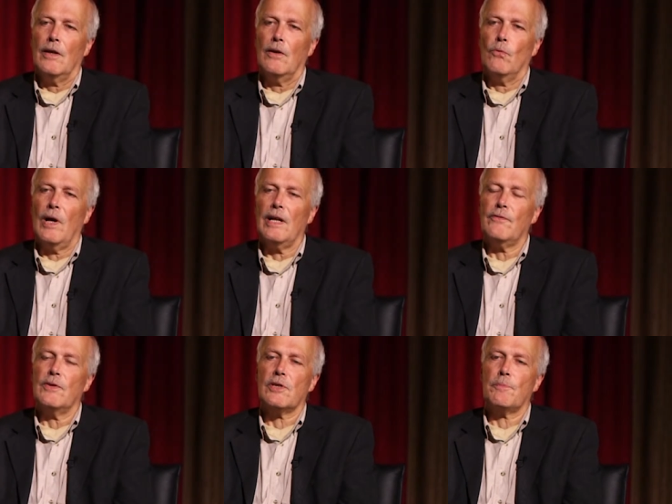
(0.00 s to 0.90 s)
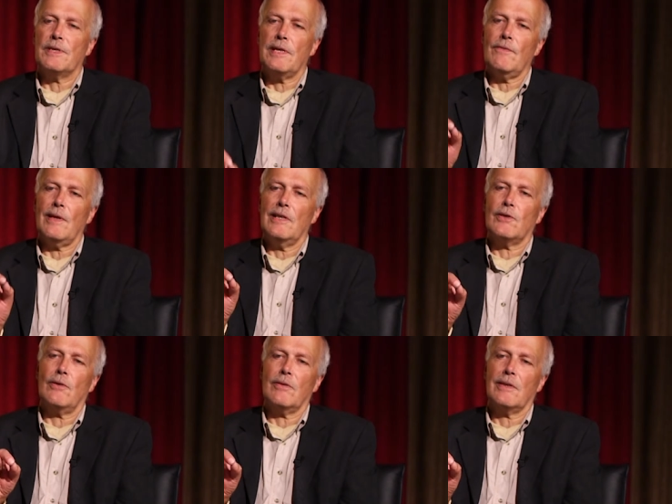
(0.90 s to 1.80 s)
Well, if you're specifically
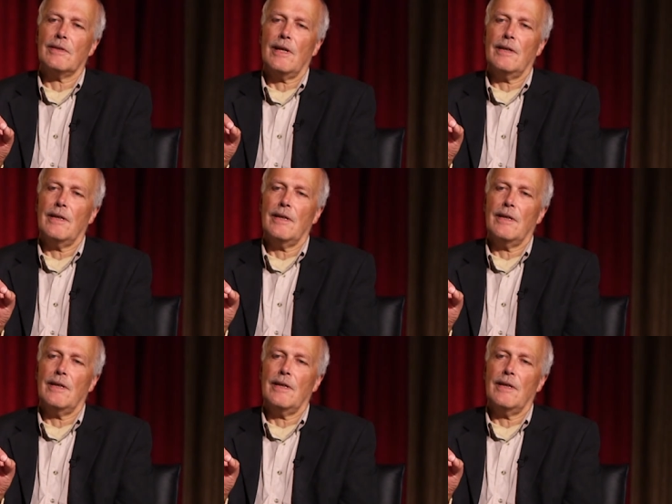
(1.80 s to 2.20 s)
talking,